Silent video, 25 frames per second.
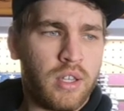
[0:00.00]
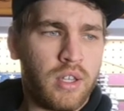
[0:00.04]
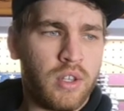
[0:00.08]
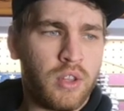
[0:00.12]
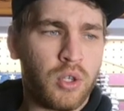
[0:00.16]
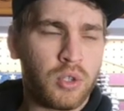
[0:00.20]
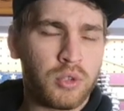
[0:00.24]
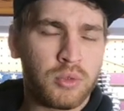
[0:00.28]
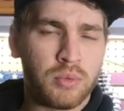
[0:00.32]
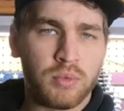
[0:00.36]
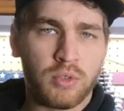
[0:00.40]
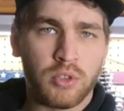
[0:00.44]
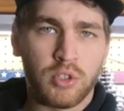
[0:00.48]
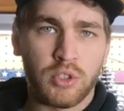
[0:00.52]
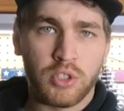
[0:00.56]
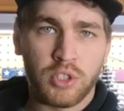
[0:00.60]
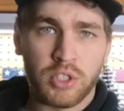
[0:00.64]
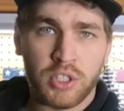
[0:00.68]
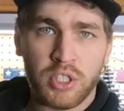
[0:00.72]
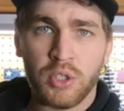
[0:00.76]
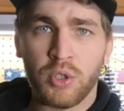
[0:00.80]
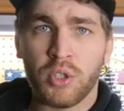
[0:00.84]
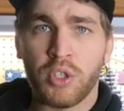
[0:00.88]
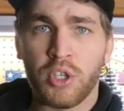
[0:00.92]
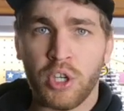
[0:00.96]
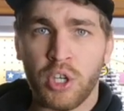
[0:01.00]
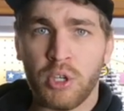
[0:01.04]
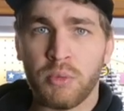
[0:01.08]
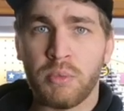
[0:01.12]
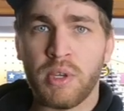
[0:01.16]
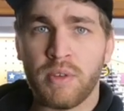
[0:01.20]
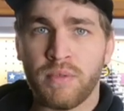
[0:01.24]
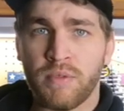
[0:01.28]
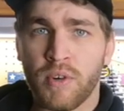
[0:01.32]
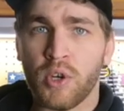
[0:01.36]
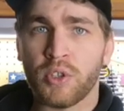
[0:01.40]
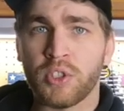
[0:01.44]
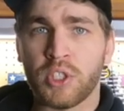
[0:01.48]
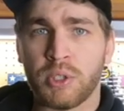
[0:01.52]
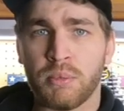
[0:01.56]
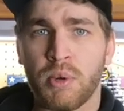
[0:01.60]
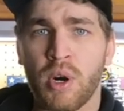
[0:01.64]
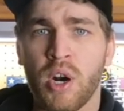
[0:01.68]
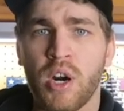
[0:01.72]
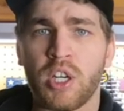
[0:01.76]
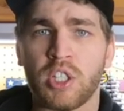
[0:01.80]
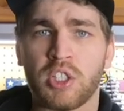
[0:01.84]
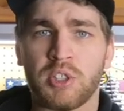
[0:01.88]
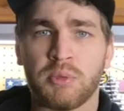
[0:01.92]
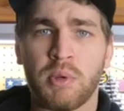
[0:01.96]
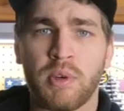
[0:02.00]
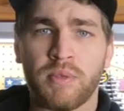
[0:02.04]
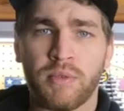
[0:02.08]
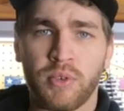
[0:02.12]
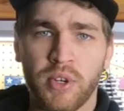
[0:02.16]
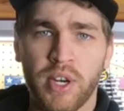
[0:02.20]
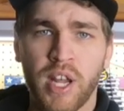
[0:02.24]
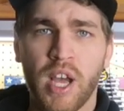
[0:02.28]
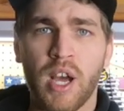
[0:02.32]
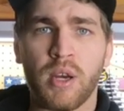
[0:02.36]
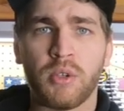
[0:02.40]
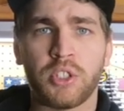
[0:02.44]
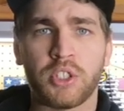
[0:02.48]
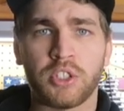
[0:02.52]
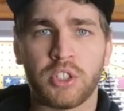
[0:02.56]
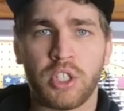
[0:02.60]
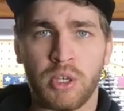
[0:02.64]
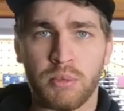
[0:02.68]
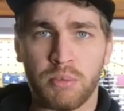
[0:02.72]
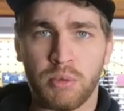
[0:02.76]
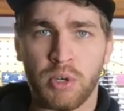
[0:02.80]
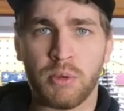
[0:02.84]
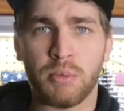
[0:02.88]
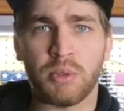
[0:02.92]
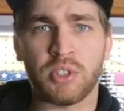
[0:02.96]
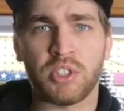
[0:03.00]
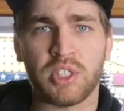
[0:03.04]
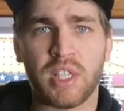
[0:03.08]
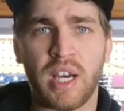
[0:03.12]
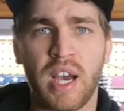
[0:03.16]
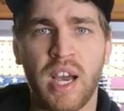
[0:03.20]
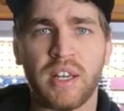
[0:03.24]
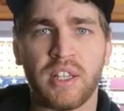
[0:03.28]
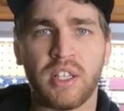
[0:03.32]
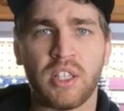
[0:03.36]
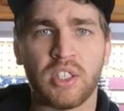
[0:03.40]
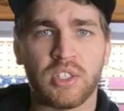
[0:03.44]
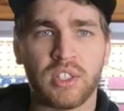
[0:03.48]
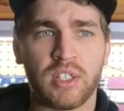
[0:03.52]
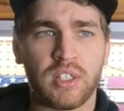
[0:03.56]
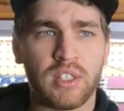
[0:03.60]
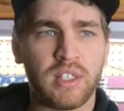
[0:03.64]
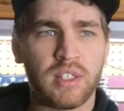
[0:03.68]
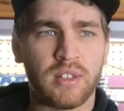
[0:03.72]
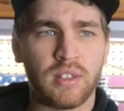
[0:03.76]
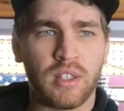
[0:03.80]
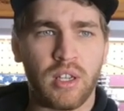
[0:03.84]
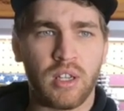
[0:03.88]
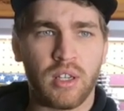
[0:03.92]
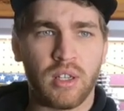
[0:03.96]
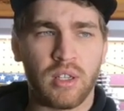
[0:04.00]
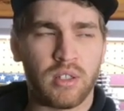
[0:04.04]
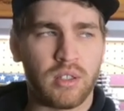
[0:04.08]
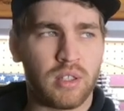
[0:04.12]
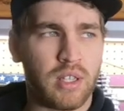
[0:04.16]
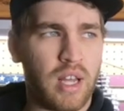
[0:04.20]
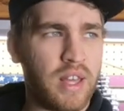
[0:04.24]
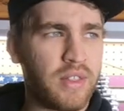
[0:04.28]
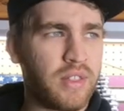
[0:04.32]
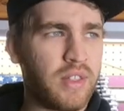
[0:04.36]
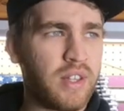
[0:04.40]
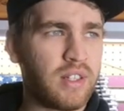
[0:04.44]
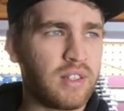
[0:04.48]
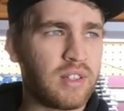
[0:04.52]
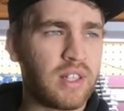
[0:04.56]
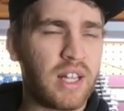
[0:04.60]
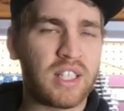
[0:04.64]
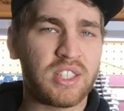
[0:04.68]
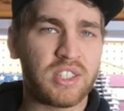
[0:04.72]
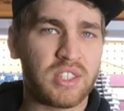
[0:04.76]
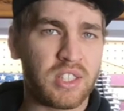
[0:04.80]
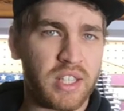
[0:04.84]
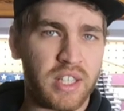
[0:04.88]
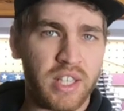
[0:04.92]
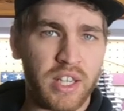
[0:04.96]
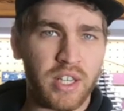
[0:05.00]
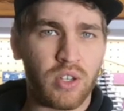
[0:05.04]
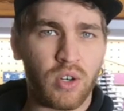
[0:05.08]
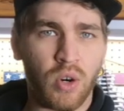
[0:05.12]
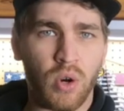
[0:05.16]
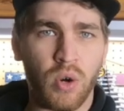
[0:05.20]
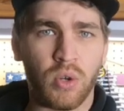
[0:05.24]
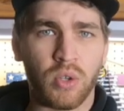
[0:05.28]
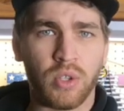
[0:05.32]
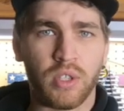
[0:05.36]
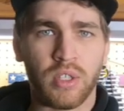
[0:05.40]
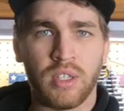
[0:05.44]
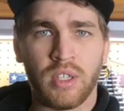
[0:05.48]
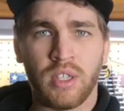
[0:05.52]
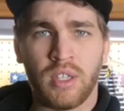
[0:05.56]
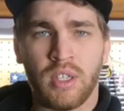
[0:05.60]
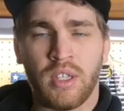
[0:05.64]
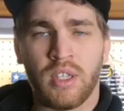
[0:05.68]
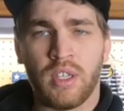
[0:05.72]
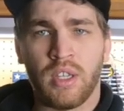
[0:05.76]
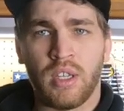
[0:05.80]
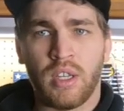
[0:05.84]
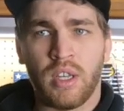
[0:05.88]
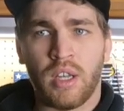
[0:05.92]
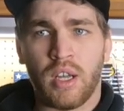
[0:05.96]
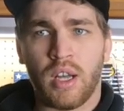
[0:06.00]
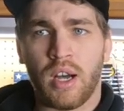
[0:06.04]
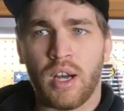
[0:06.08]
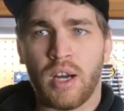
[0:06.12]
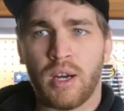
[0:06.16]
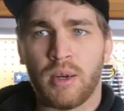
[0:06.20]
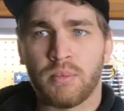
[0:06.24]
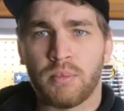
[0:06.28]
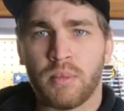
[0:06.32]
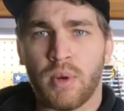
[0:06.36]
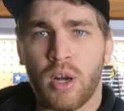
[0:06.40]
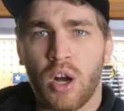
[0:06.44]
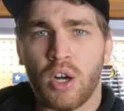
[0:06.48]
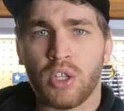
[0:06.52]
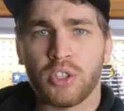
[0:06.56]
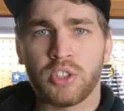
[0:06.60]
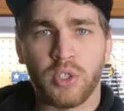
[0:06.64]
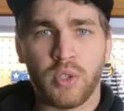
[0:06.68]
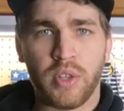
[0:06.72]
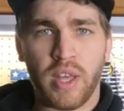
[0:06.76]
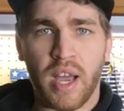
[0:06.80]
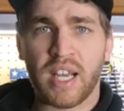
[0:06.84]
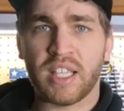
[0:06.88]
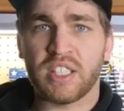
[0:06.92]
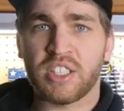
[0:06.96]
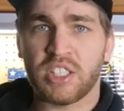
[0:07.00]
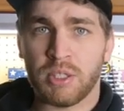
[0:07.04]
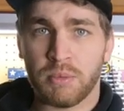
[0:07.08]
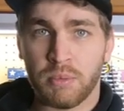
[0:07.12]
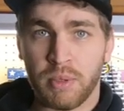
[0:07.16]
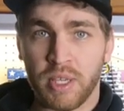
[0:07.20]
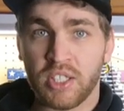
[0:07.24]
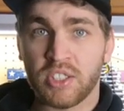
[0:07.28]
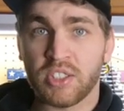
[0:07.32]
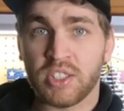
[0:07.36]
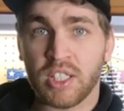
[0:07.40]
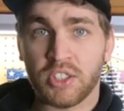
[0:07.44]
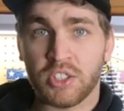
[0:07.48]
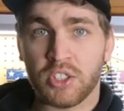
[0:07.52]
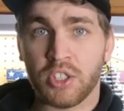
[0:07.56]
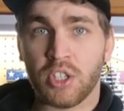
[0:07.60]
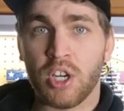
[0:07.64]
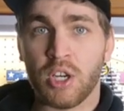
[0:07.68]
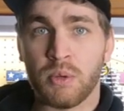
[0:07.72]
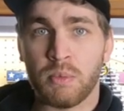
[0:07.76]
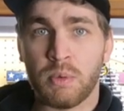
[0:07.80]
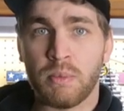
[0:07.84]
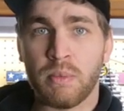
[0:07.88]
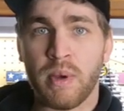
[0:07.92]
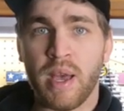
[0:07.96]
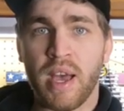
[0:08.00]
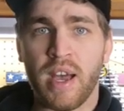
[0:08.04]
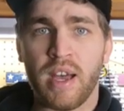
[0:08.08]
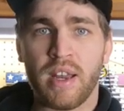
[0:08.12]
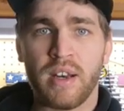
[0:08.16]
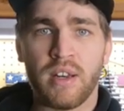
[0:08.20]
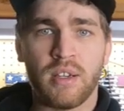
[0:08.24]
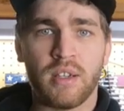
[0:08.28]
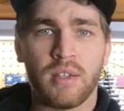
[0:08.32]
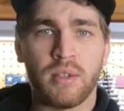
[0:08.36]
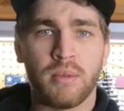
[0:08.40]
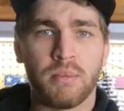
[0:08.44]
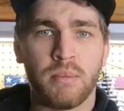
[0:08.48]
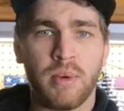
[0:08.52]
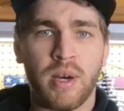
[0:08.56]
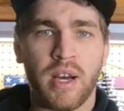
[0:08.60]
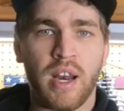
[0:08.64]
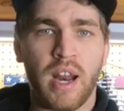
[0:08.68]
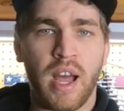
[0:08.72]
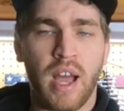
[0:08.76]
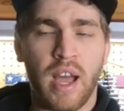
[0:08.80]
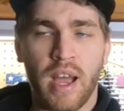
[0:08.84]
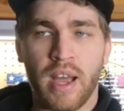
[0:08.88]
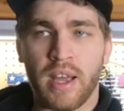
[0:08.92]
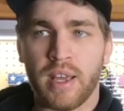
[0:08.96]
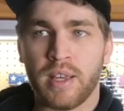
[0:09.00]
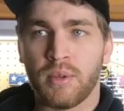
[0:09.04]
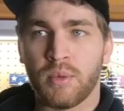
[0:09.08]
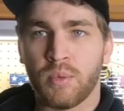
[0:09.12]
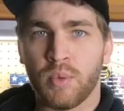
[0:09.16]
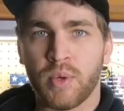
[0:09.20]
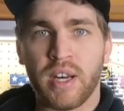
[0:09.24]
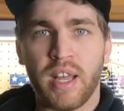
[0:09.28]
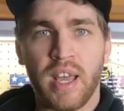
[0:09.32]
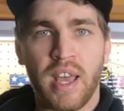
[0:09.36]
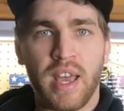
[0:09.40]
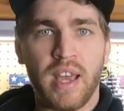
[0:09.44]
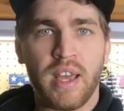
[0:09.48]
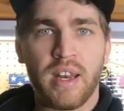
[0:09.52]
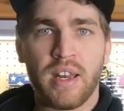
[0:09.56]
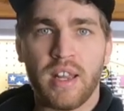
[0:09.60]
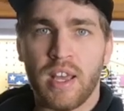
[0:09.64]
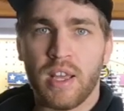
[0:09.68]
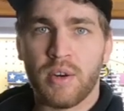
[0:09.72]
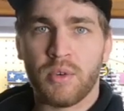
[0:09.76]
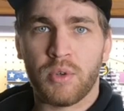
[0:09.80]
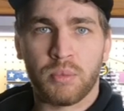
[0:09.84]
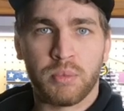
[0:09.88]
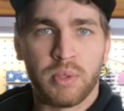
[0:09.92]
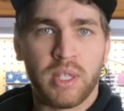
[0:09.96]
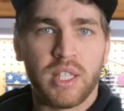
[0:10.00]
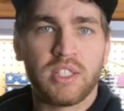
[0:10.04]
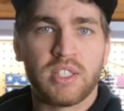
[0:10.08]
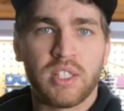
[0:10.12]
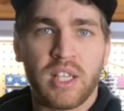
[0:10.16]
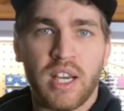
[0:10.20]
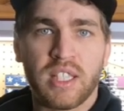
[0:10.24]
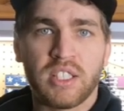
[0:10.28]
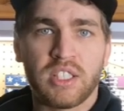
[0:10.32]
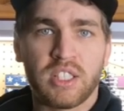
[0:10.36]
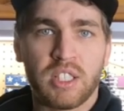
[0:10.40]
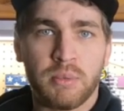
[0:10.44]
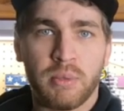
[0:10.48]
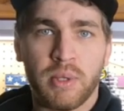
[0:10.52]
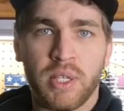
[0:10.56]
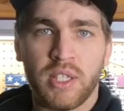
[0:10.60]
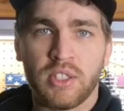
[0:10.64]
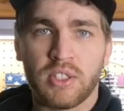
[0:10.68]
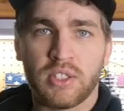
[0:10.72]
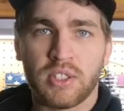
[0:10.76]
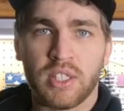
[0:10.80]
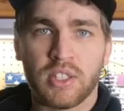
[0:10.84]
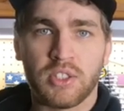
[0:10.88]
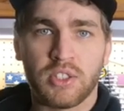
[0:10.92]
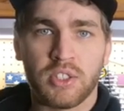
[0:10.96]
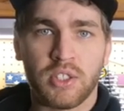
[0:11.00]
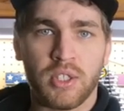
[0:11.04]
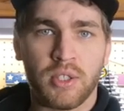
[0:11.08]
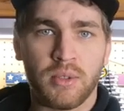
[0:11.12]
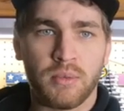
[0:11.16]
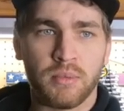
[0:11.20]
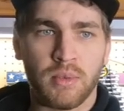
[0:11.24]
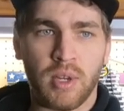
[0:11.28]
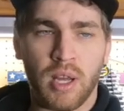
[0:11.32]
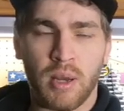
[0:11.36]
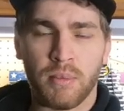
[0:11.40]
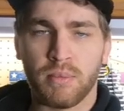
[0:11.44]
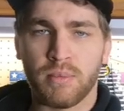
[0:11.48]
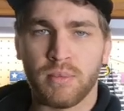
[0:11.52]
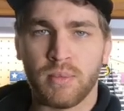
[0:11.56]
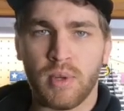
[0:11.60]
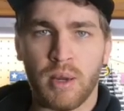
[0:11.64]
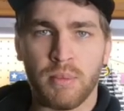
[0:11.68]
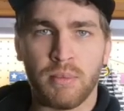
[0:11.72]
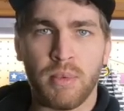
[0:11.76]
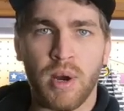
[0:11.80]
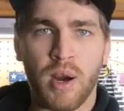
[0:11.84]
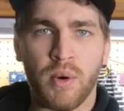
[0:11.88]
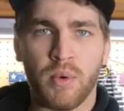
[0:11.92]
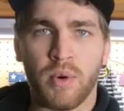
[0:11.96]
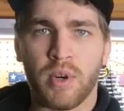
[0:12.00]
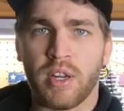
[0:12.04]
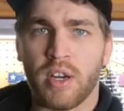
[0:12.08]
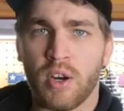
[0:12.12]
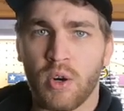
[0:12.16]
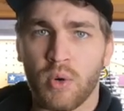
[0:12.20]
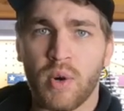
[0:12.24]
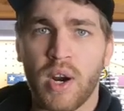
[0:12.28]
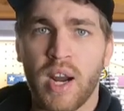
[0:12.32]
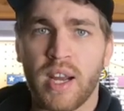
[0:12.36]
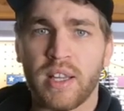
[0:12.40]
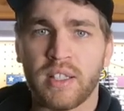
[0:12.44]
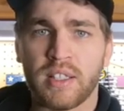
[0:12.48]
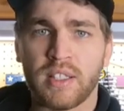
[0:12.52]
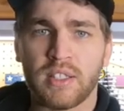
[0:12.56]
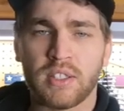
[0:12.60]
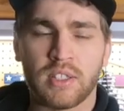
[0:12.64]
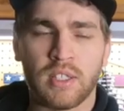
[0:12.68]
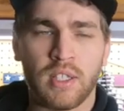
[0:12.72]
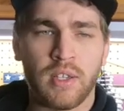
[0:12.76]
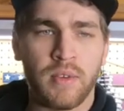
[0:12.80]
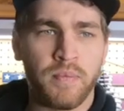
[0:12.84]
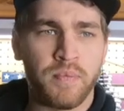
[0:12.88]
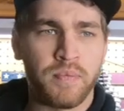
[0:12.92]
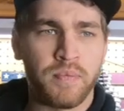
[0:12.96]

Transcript: those still could be faulty parts, but for now I'm just going to put them aside because they're, I think, less than a year old. Also, the ICP sensor could be bad, but I went ahead and replaced the ICP sensor. I bought one at O'Reilly's.